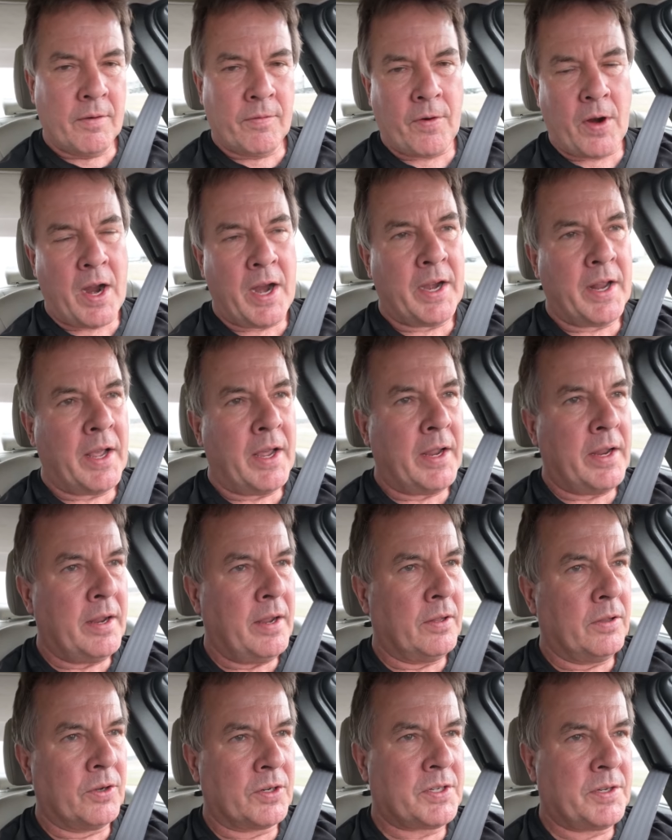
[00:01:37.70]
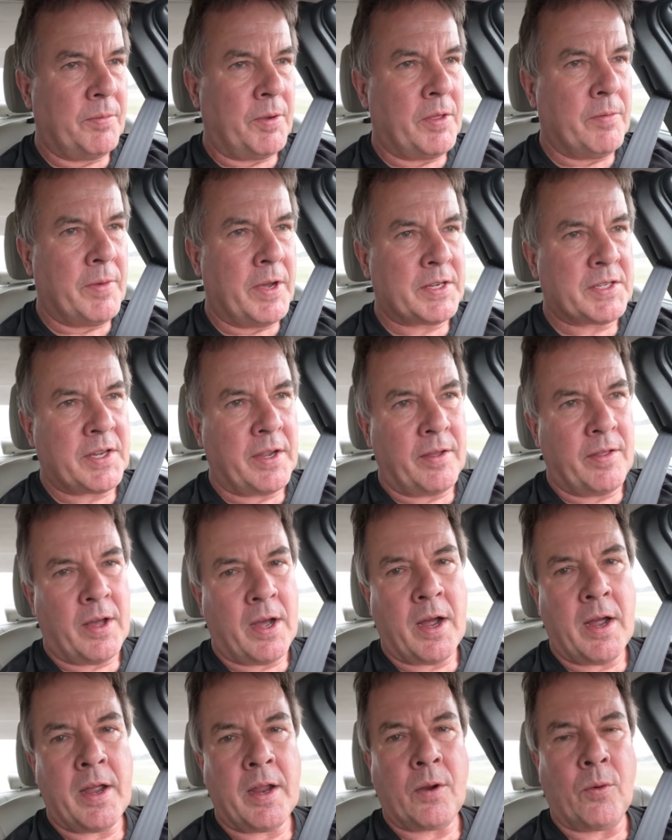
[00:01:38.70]
Friday looks to be the best day of
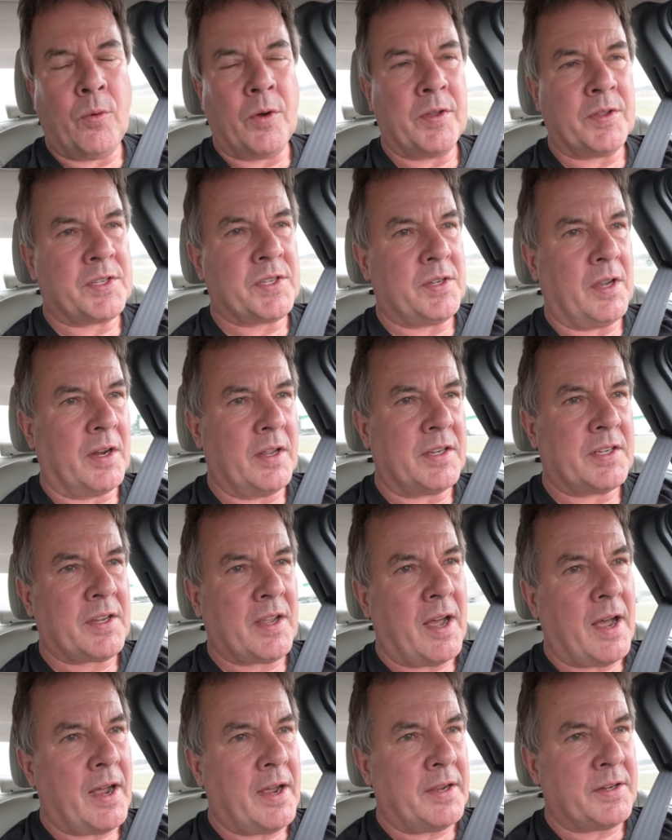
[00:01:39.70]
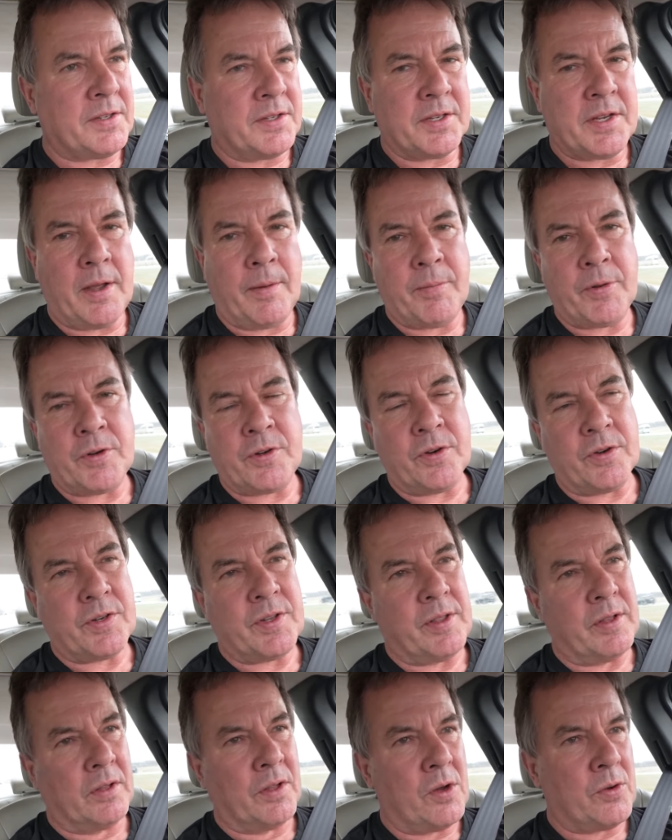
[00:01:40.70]
the hike with sunny skies and
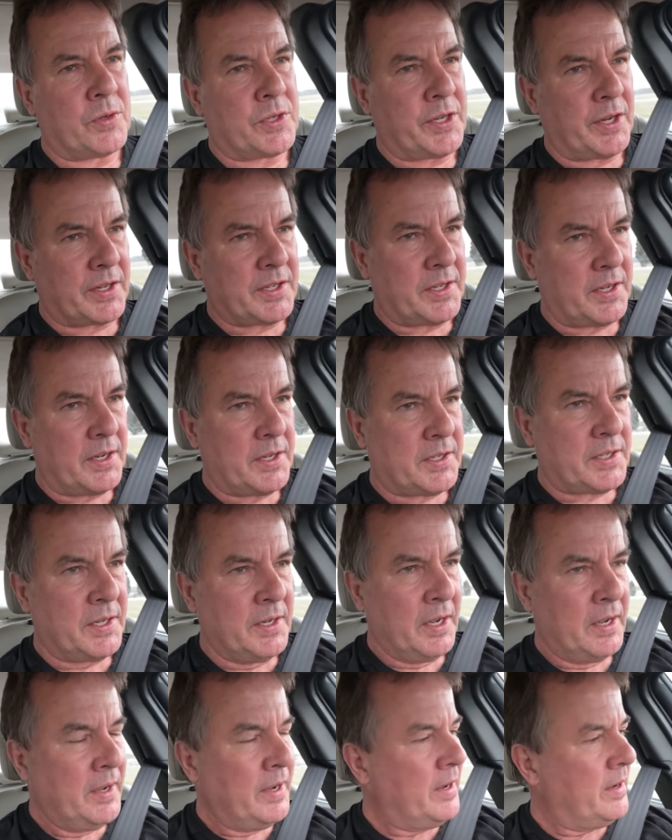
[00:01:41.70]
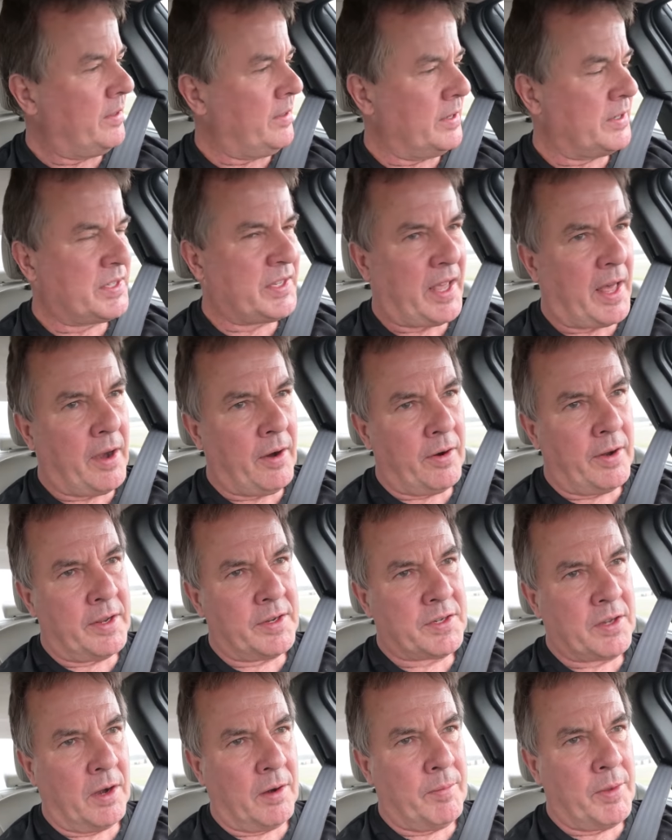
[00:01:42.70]
temperatures in the low 60s. And then Saturday
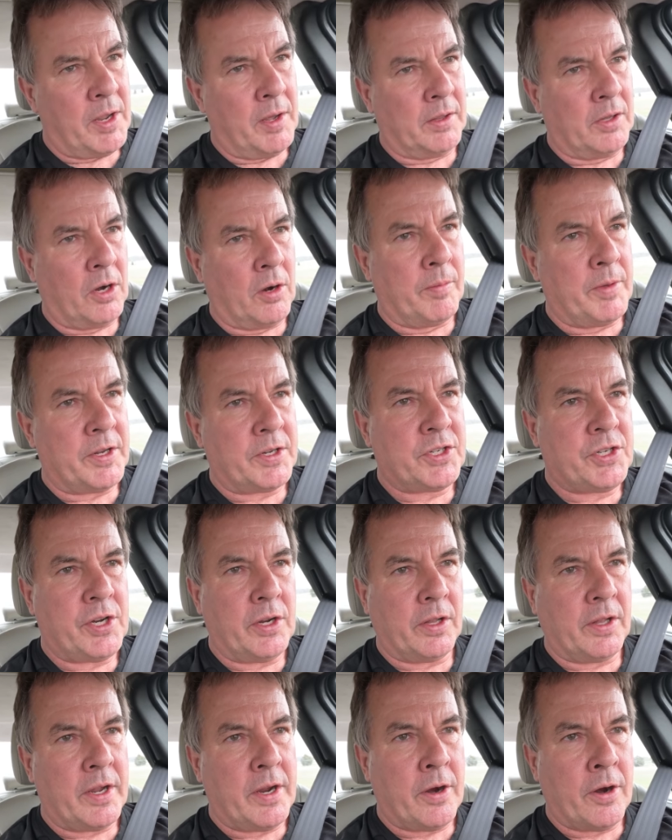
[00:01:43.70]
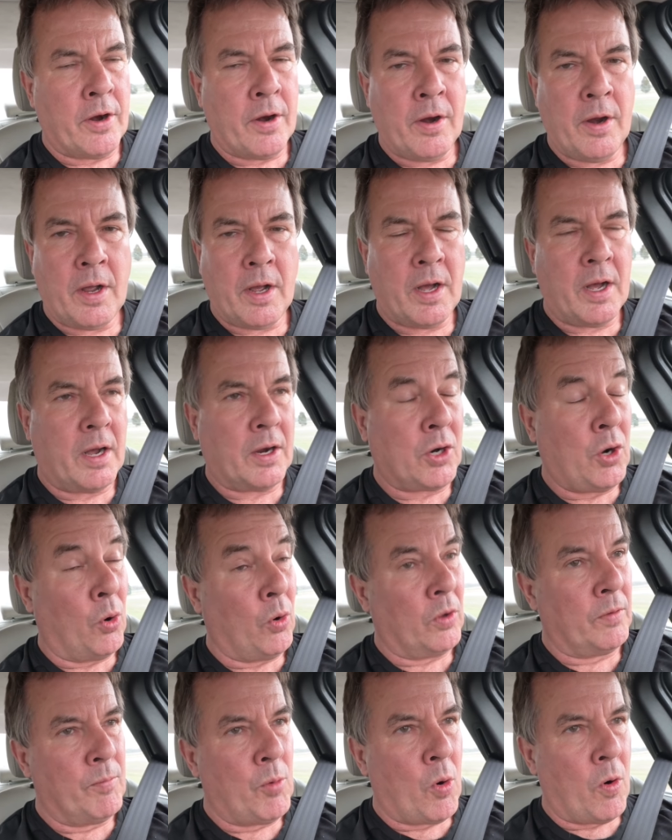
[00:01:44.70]
is going to be a little bit chillier, uh,
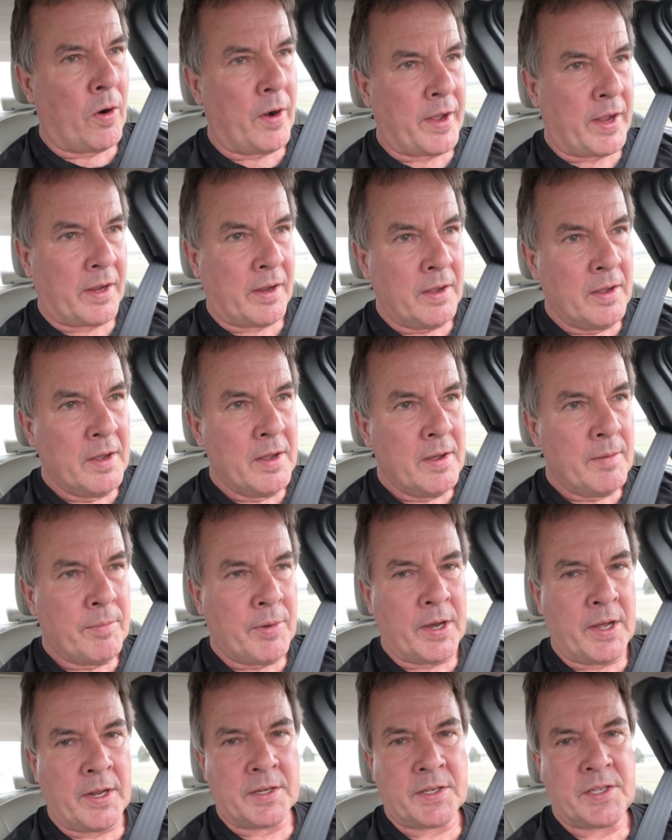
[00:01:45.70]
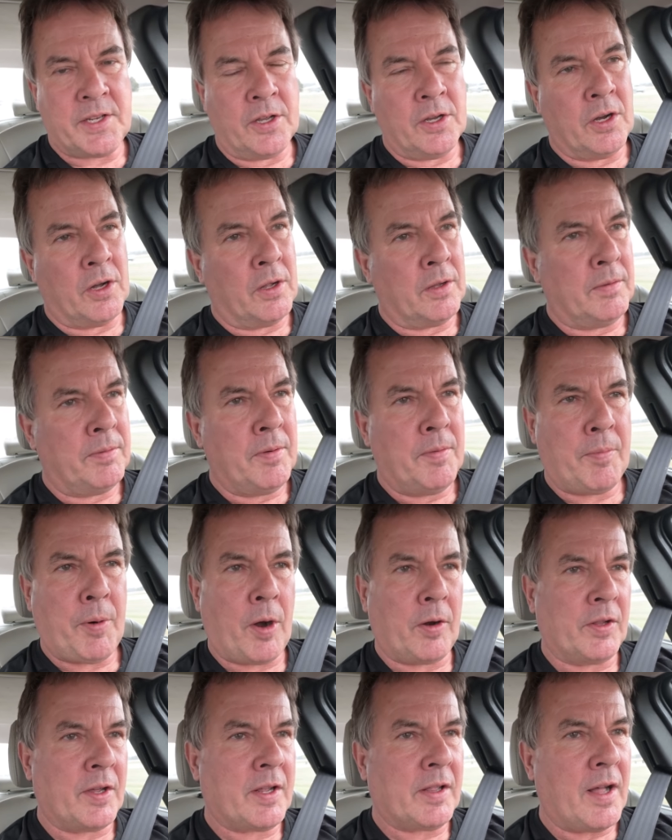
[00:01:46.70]
cold morning, but still
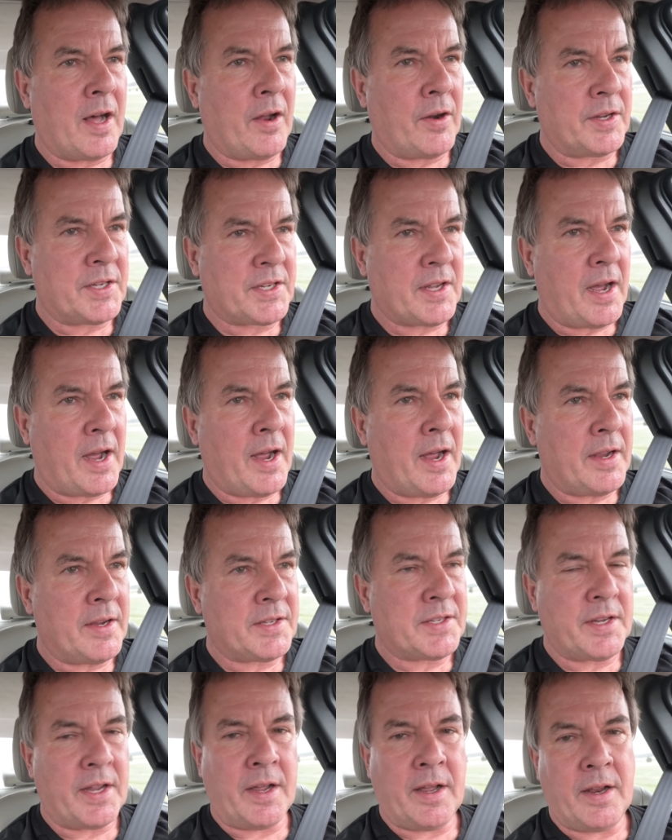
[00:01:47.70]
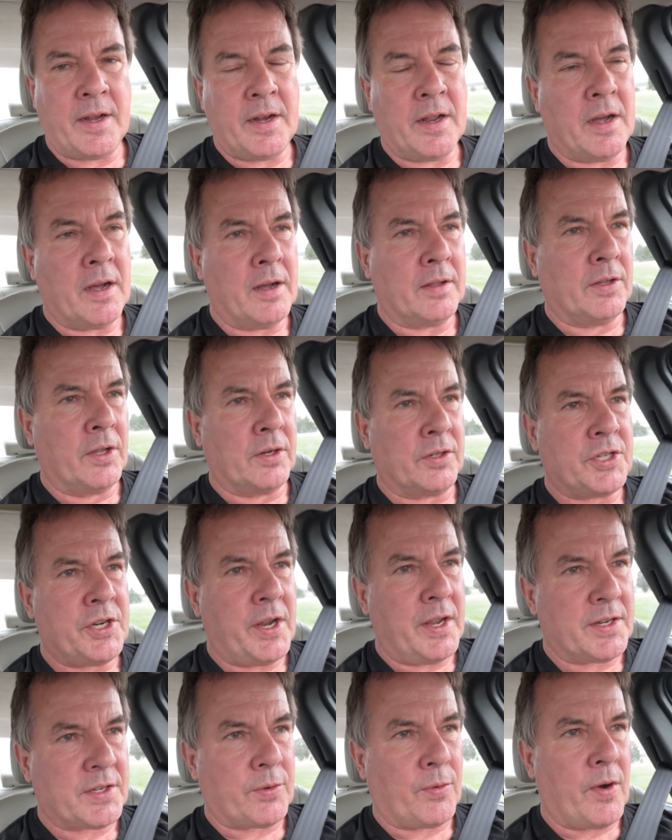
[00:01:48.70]
partly cloudy skies and uh, a little
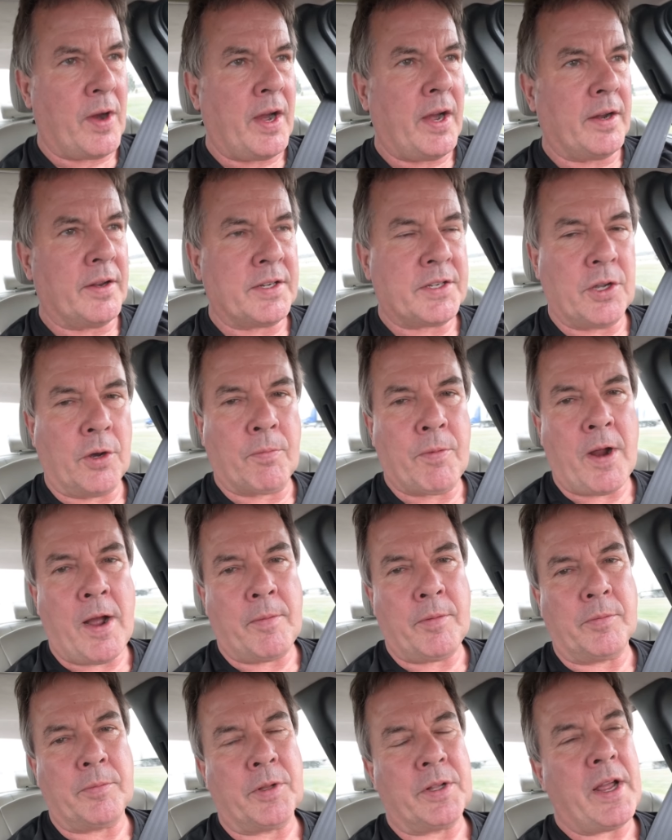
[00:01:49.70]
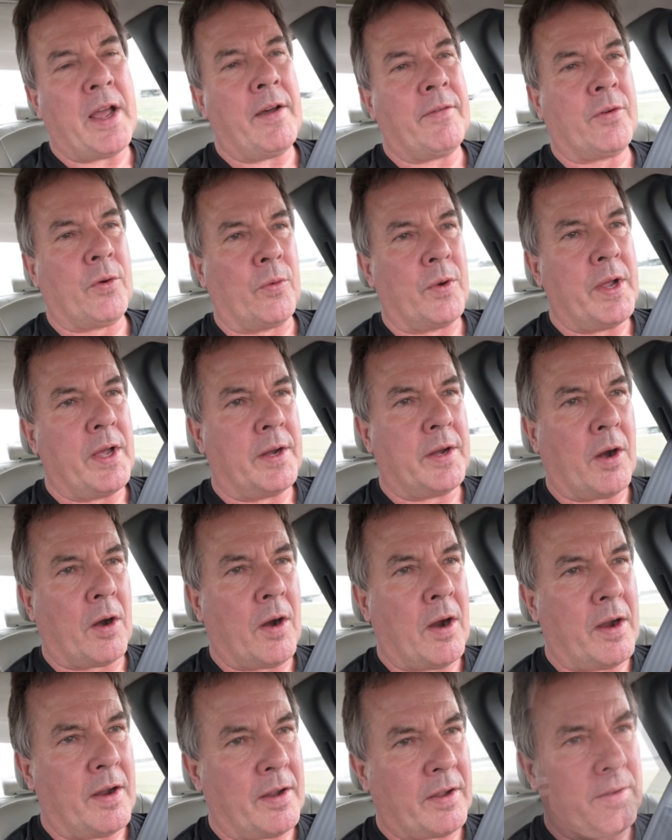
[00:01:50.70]
chance of rain until probably after we end our
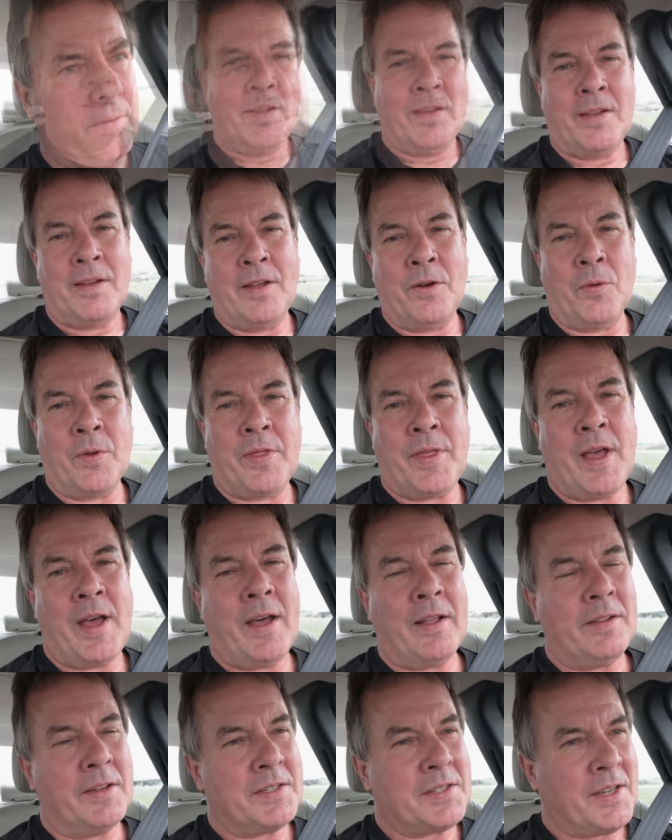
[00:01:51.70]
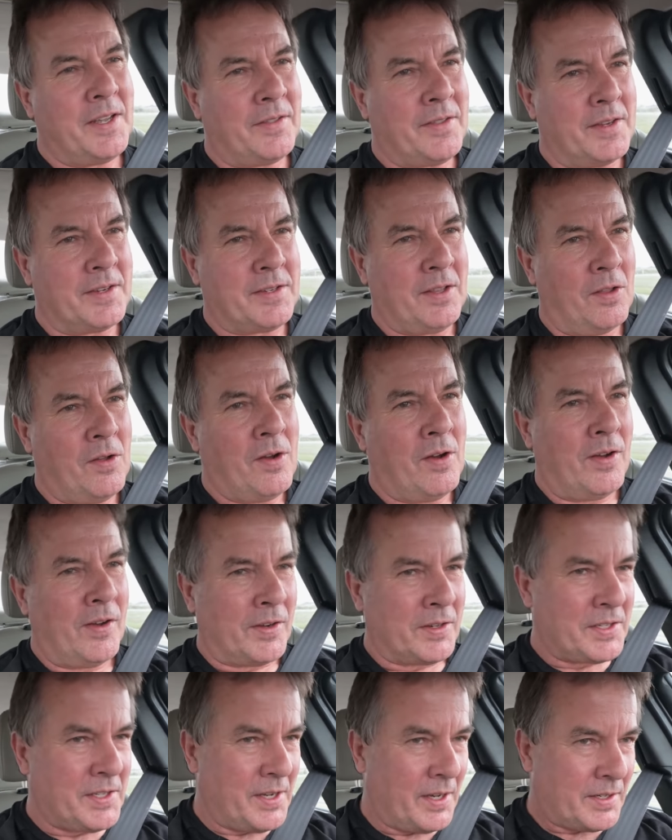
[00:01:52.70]
hike. And with that, let's get this
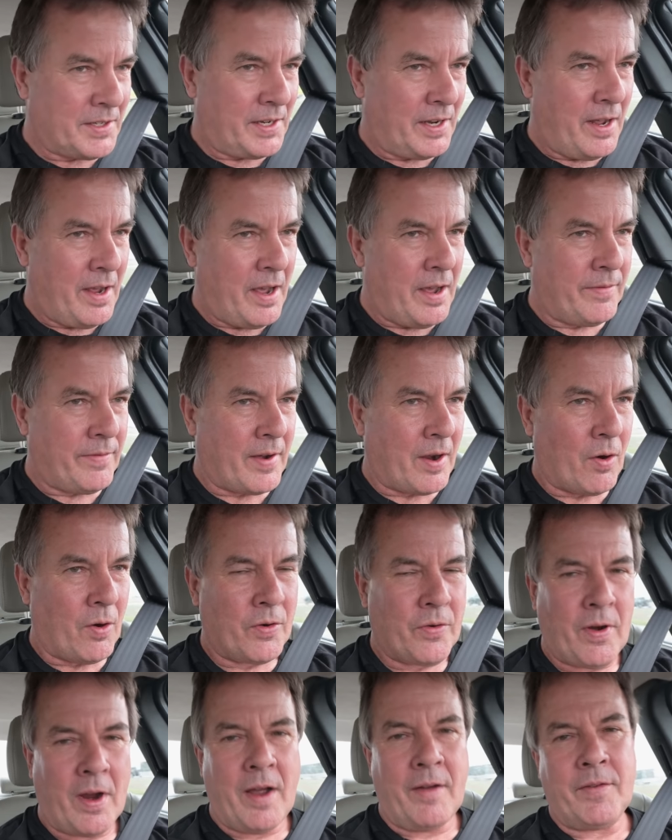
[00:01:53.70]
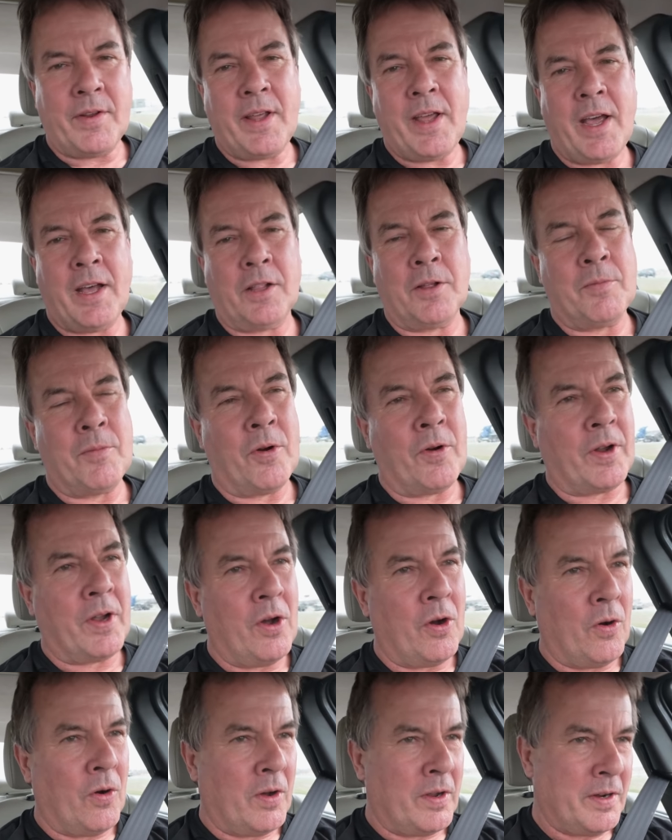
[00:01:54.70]
long six and a half hour drive to Gatlinburg
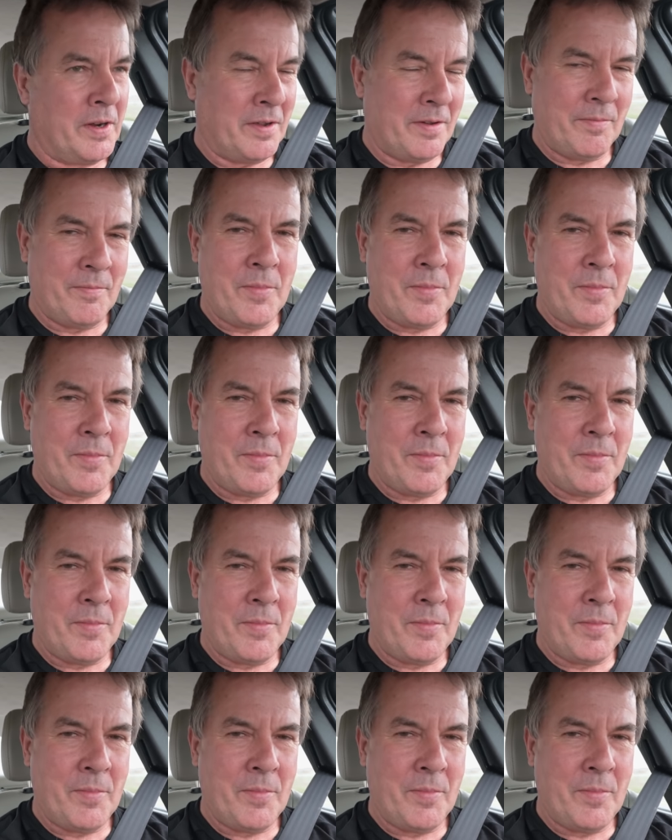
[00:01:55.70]
going.